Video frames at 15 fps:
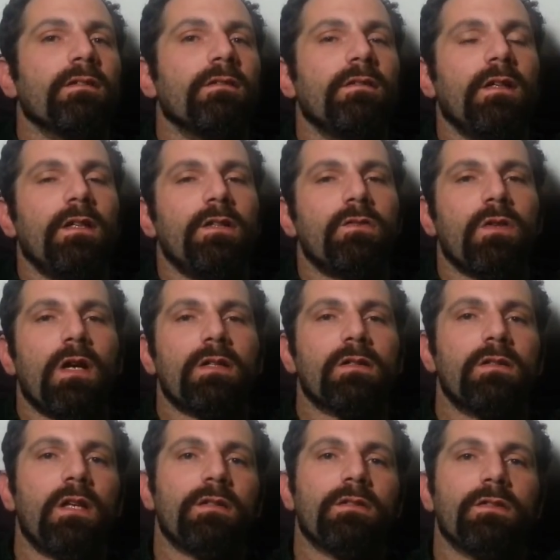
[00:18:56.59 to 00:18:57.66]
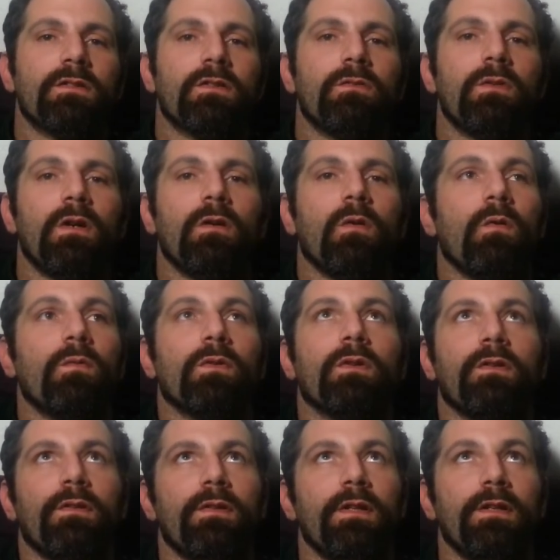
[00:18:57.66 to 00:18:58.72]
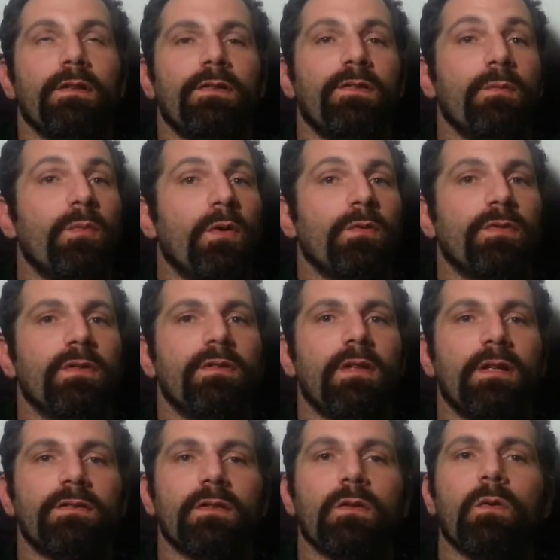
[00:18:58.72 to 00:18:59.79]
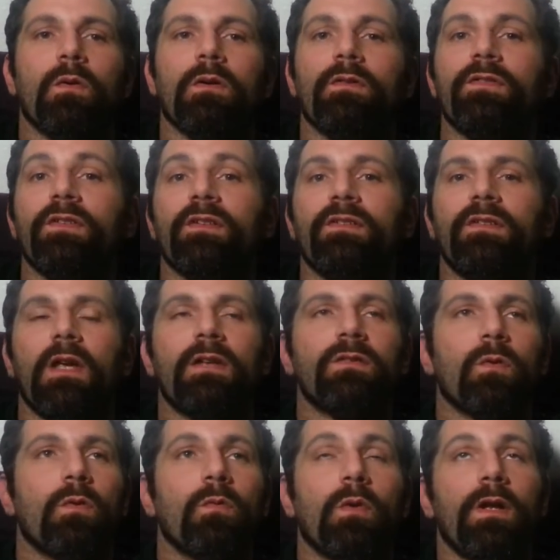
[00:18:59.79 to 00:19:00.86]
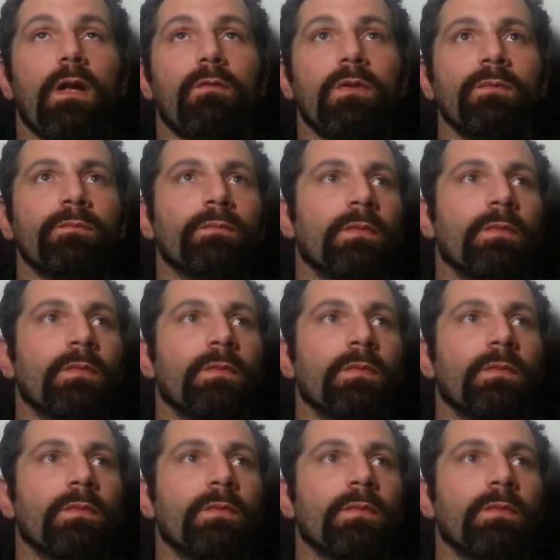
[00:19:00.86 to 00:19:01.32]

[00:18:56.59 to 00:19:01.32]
that he trashed Tesla's career over the supposed Tesla coil success or whatever.